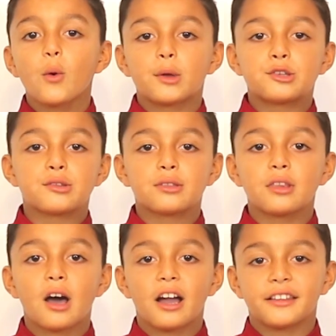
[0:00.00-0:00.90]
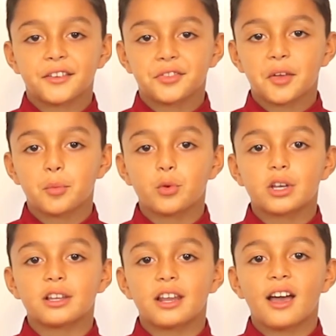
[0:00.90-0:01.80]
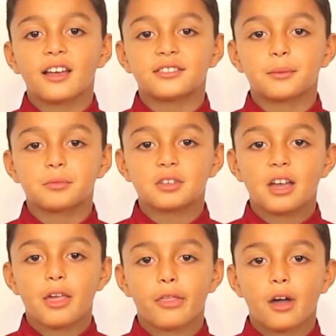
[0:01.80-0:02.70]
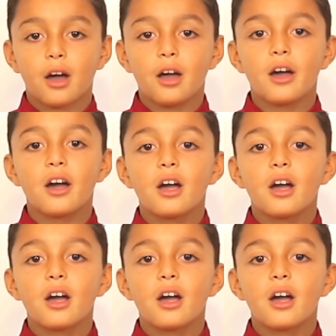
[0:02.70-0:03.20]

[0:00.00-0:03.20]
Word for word: which is 9, and then we can add them together.